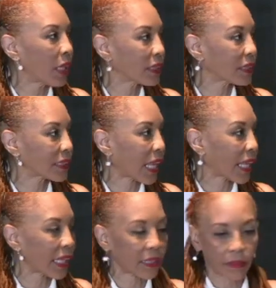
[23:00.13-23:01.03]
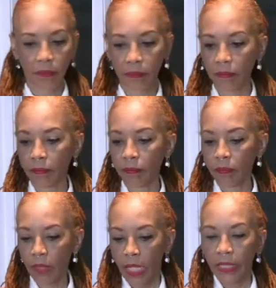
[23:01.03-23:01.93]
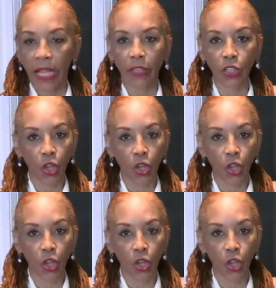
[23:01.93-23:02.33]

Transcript: understand. Now,